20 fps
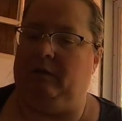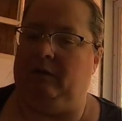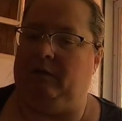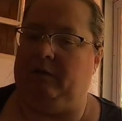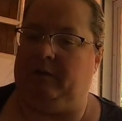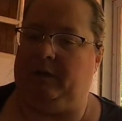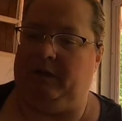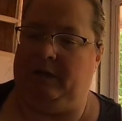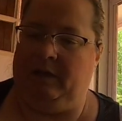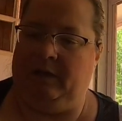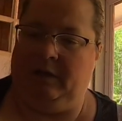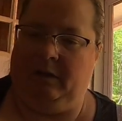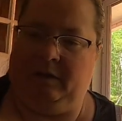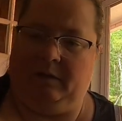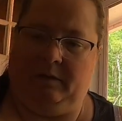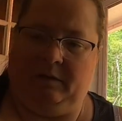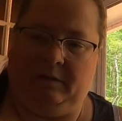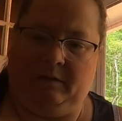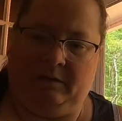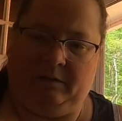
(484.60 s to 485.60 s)
Okay,
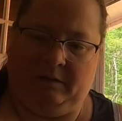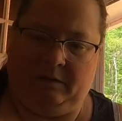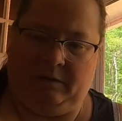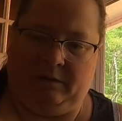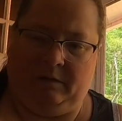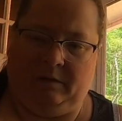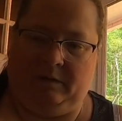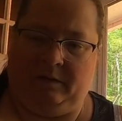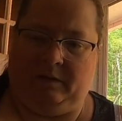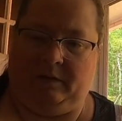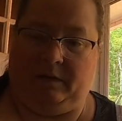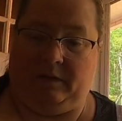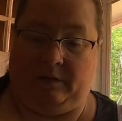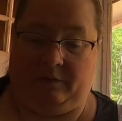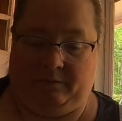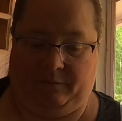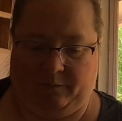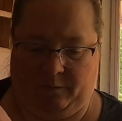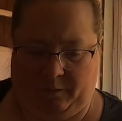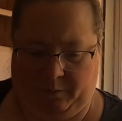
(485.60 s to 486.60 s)

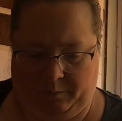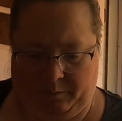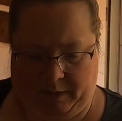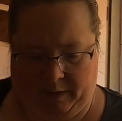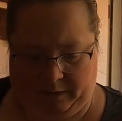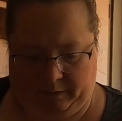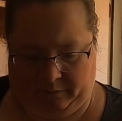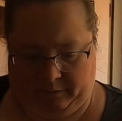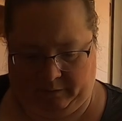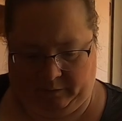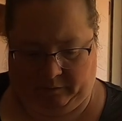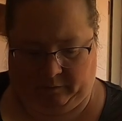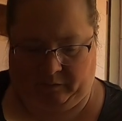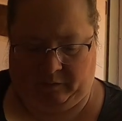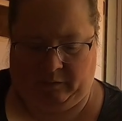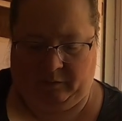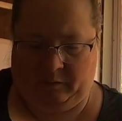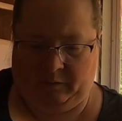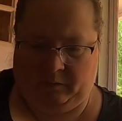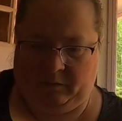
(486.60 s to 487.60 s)
got 4 batteries
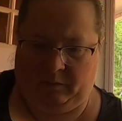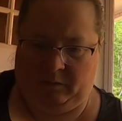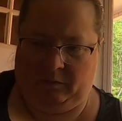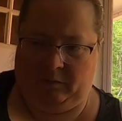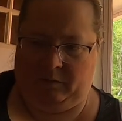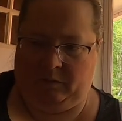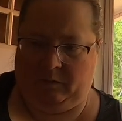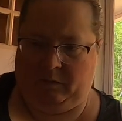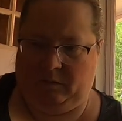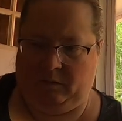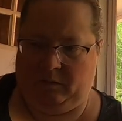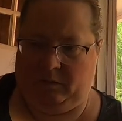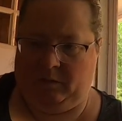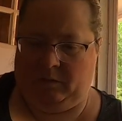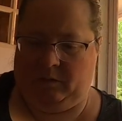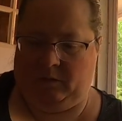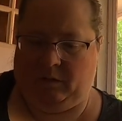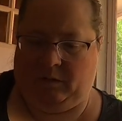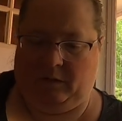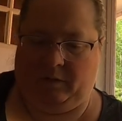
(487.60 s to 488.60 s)
there.
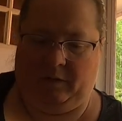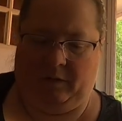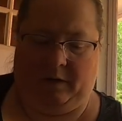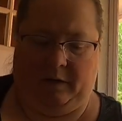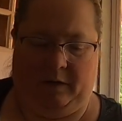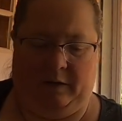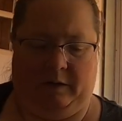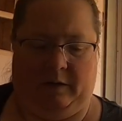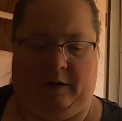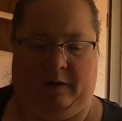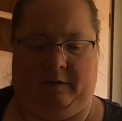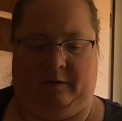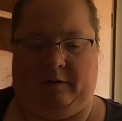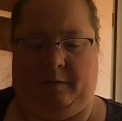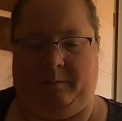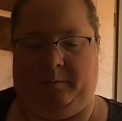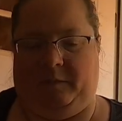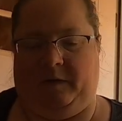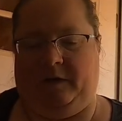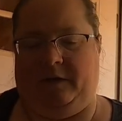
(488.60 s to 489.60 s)
All right, that's
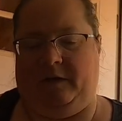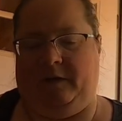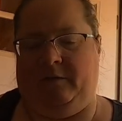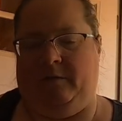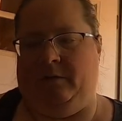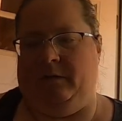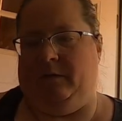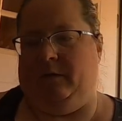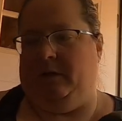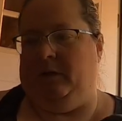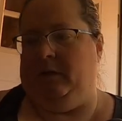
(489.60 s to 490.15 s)
empty now.